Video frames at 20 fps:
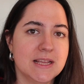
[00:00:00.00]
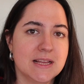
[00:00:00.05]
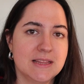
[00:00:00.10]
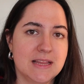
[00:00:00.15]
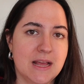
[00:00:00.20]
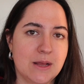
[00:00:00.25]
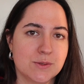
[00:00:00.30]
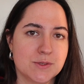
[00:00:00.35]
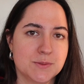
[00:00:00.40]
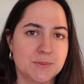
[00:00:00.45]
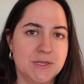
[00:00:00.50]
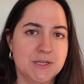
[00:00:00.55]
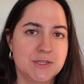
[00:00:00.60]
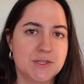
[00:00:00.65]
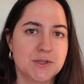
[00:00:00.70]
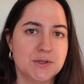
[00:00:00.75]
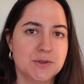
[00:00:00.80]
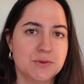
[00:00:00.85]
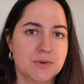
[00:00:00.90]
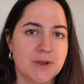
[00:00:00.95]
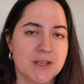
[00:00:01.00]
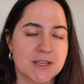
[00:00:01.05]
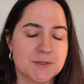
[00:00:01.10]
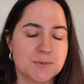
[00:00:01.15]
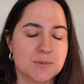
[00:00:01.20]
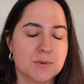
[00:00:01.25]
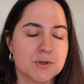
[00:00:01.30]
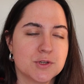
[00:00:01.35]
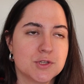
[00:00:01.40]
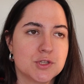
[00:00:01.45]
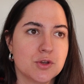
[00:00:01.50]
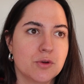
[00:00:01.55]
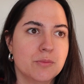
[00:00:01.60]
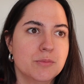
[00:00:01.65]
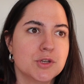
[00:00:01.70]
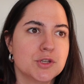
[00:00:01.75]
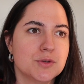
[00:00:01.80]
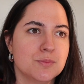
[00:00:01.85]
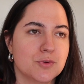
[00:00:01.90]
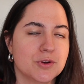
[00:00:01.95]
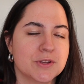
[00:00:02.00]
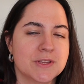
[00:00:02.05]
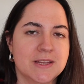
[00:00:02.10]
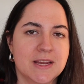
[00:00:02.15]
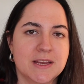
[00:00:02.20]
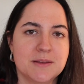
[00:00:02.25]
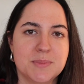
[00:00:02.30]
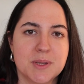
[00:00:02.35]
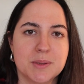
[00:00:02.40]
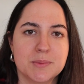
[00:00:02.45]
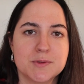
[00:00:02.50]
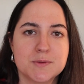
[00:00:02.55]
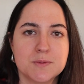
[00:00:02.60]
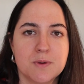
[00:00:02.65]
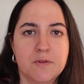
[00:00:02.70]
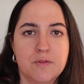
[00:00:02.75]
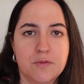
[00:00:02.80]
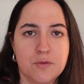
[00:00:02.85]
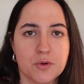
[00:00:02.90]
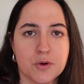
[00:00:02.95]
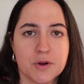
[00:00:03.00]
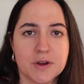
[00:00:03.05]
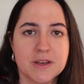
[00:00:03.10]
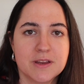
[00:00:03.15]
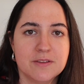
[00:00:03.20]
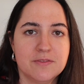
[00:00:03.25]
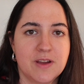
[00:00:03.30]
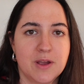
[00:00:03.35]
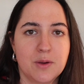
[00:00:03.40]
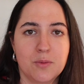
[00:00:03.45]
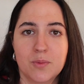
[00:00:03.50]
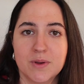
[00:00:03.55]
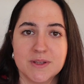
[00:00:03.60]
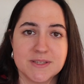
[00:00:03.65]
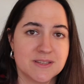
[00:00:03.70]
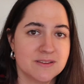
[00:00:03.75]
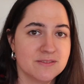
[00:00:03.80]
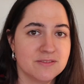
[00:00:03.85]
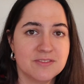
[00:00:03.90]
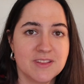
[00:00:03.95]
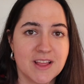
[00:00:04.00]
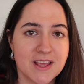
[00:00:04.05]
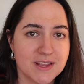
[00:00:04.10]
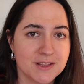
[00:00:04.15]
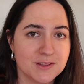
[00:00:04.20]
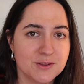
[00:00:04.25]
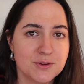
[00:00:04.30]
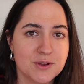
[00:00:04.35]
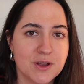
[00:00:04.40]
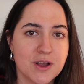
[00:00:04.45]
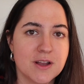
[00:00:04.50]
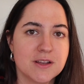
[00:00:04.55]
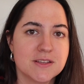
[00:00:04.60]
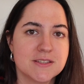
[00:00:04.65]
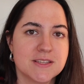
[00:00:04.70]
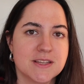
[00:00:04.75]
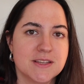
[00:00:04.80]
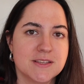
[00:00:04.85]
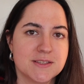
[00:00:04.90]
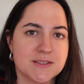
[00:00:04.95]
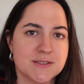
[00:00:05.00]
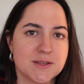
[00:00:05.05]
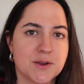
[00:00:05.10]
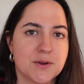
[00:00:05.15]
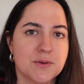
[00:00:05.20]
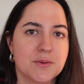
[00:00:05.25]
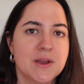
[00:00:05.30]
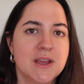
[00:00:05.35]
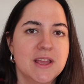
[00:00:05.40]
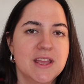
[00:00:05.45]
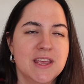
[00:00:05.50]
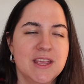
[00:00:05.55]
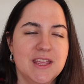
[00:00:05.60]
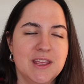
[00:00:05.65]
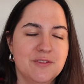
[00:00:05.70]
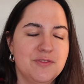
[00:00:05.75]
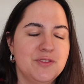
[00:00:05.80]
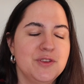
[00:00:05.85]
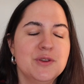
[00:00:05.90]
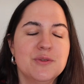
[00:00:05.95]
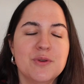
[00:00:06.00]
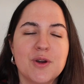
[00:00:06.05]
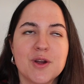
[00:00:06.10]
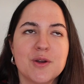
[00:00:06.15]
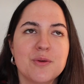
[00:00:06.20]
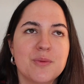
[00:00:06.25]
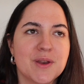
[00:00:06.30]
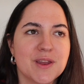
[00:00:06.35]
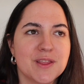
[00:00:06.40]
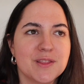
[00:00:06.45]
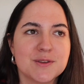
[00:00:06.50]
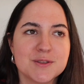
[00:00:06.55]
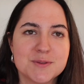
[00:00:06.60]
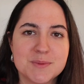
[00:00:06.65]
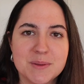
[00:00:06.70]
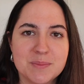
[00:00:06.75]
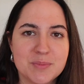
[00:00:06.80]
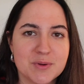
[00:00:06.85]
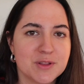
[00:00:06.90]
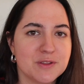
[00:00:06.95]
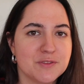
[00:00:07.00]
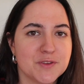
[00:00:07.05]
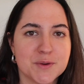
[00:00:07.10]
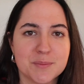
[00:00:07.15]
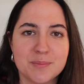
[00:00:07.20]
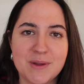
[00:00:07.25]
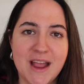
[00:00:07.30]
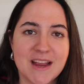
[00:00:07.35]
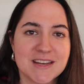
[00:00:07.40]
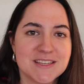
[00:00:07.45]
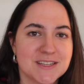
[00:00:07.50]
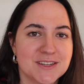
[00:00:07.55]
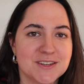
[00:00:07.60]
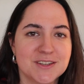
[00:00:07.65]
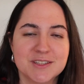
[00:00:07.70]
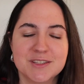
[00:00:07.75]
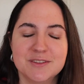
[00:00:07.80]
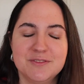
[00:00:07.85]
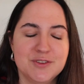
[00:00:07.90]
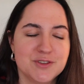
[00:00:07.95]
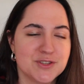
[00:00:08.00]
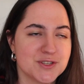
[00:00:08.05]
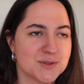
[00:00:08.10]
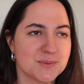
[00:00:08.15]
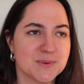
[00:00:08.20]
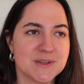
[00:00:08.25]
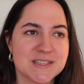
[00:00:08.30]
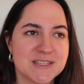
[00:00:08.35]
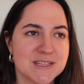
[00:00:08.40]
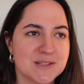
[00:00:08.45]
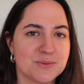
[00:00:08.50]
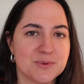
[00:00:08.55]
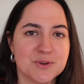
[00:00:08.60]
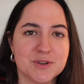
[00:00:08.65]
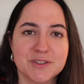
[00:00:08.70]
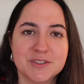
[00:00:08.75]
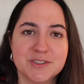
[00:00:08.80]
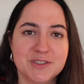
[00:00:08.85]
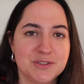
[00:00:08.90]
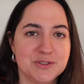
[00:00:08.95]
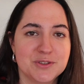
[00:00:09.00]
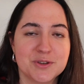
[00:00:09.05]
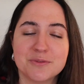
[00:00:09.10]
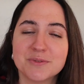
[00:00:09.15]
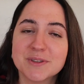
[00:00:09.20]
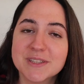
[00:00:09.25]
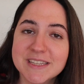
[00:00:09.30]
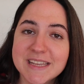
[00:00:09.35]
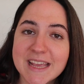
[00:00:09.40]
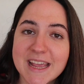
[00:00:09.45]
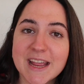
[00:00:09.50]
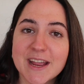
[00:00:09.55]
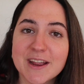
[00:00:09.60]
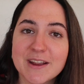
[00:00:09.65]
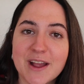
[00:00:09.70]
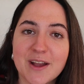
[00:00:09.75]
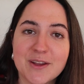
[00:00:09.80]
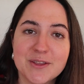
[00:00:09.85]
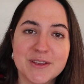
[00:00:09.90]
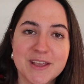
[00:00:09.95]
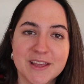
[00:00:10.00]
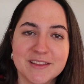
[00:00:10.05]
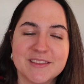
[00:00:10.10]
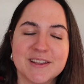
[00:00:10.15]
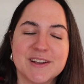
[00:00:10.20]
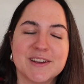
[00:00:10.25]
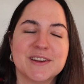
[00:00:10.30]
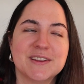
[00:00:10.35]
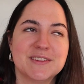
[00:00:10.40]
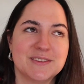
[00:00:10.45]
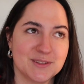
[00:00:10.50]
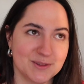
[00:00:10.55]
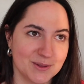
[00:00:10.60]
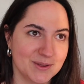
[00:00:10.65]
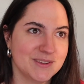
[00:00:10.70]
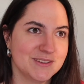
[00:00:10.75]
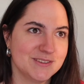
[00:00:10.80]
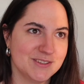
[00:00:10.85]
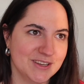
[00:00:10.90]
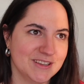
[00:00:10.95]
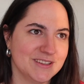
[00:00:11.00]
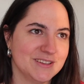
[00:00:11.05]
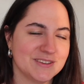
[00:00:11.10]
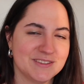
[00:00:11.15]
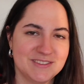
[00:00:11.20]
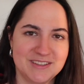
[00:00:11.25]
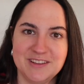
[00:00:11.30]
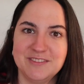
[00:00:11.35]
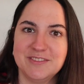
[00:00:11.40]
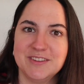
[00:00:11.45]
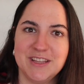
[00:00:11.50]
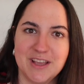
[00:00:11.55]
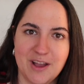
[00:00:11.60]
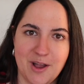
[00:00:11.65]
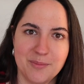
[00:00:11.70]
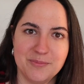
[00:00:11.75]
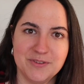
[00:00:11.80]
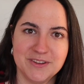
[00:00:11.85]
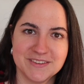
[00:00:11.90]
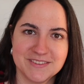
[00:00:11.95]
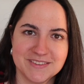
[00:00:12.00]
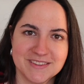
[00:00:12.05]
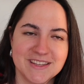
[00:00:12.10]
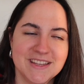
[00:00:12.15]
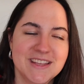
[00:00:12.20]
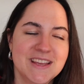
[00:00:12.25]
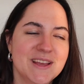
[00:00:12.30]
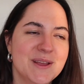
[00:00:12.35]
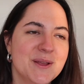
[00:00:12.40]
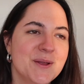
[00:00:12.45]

allows me to explore so much more than I'd be able to afford if I wasn't flying low cost. And so if you are one of those people, if you're practical, if you just want to see the world and you don't really care how you get there, so long as you get there safely, obviously,